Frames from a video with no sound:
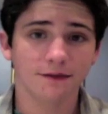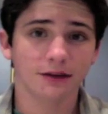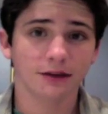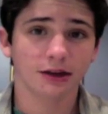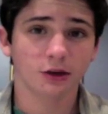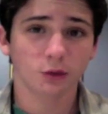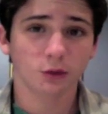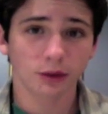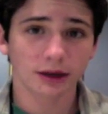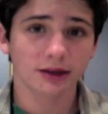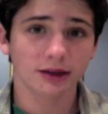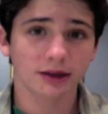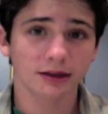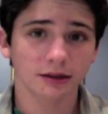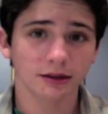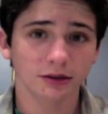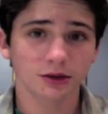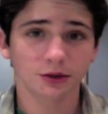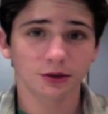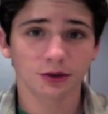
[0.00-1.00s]
a quick
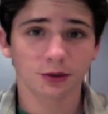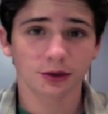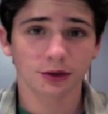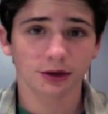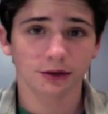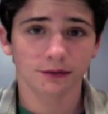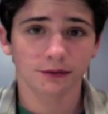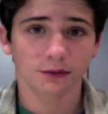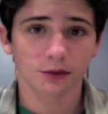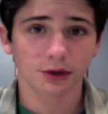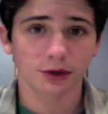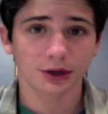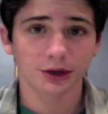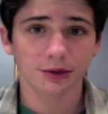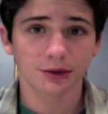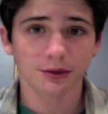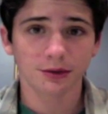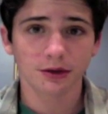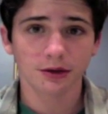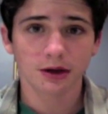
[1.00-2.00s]
little tutorial for
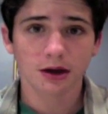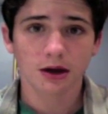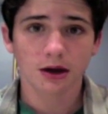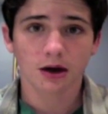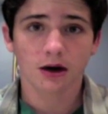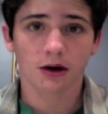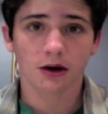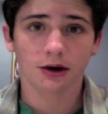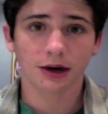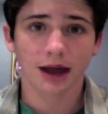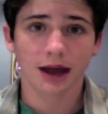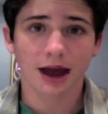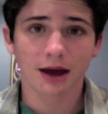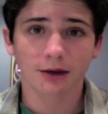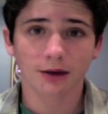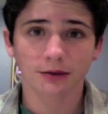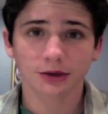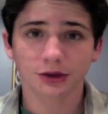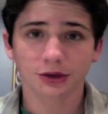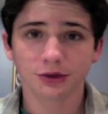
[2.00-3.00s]
you on
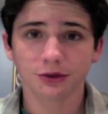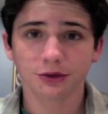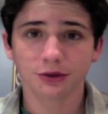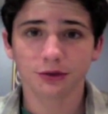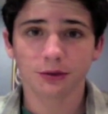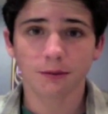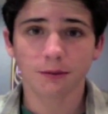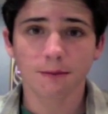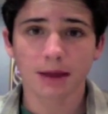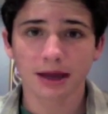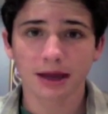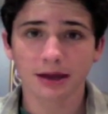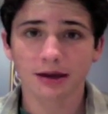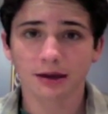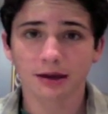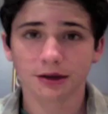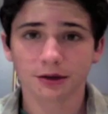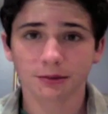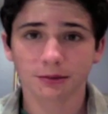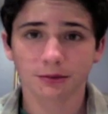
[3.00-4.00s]
how to make
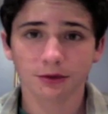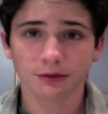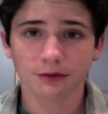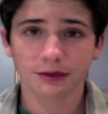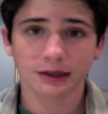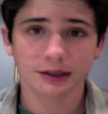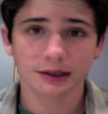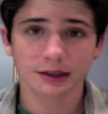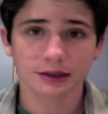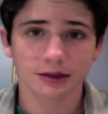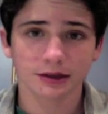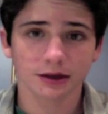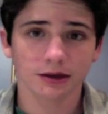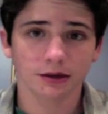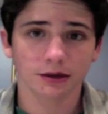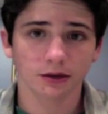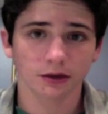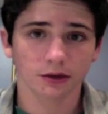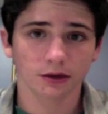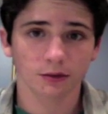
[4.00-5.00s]
your movies
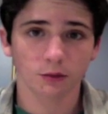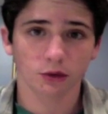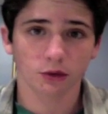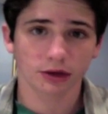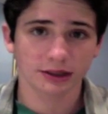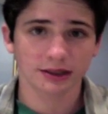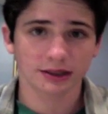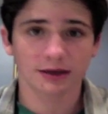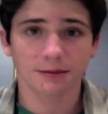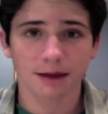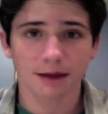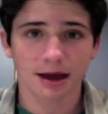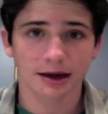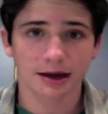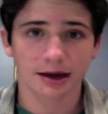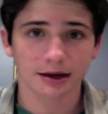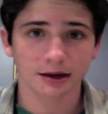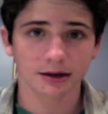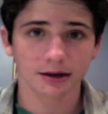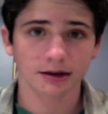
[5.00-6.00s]
look more
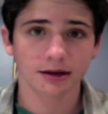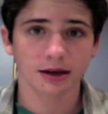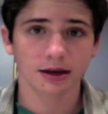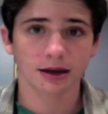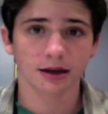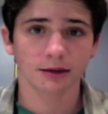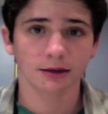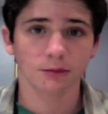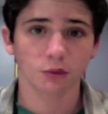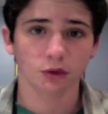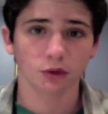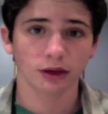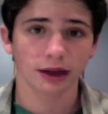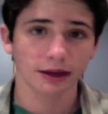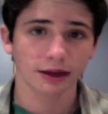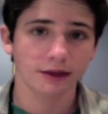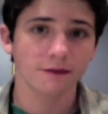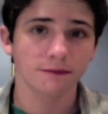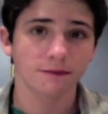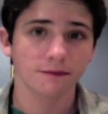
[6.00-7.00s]
cinematic and more
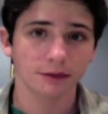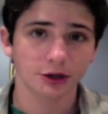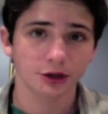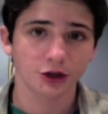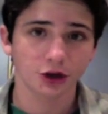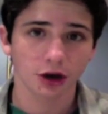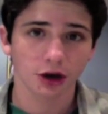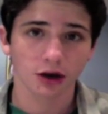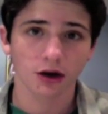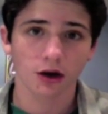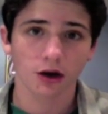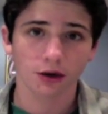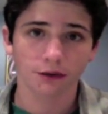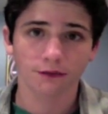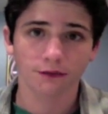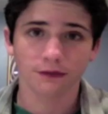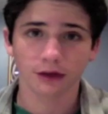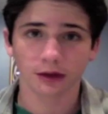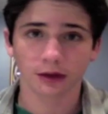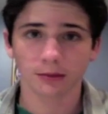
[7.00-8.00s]
like they've been shot on
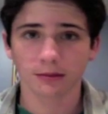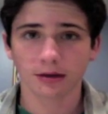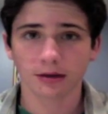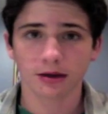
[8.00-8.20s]
film.